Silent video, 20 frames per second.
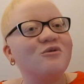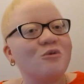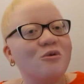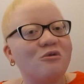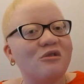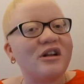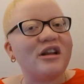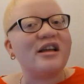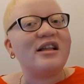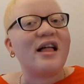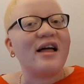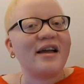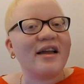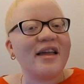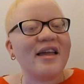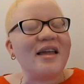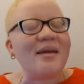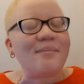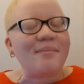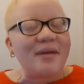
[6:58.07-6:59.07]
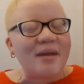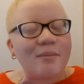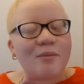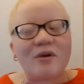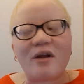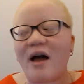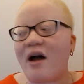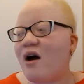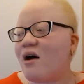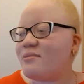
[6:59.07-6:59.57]
will really like keep people
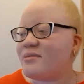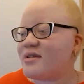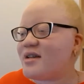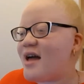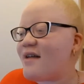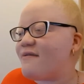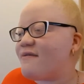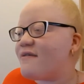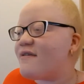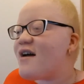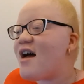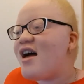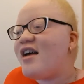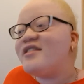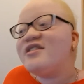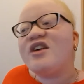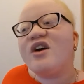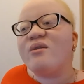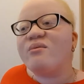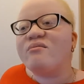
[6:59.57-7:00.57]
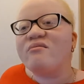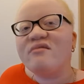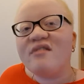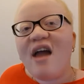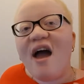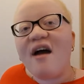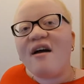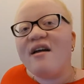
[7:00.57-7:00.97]
at arm's length. So yeah,